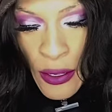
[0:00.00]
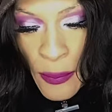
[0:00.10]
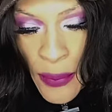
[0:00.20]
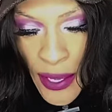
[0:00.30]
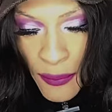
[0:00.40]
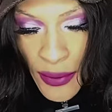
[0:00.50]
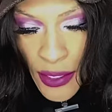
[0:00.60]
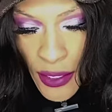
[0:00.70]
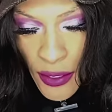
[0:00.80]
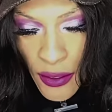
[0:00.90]

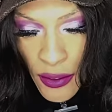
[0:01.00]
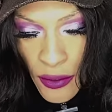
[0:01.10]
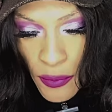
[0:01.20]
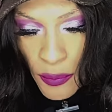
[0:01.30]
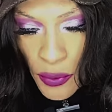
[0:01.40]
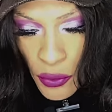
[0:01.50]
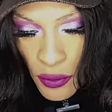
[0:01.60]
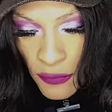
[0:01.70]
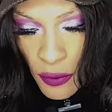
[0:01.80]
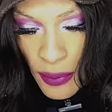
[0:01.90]
Bambi,
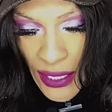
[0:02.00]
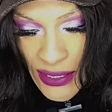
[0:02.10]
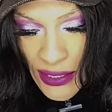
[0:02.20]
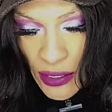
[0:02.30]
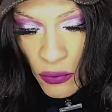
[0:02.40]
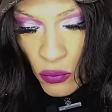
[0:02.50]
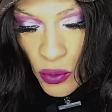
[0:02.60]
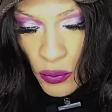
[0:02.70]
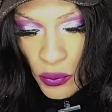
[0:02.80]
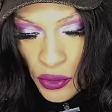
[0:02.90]
beautiful blessing.
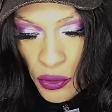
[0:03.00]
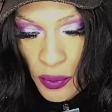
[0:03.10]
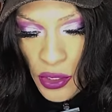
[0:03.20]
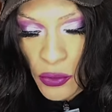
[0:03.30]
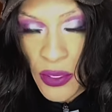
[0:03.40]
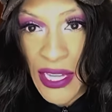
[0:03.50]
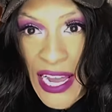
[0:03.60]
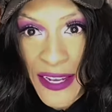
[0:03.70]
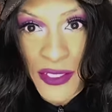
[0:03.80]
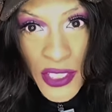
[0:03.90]
When will you be doing
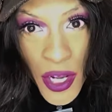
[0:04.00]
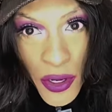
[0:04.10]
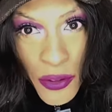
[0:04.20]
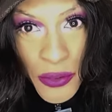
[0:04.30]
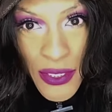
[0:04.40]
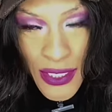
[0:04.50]
live shows?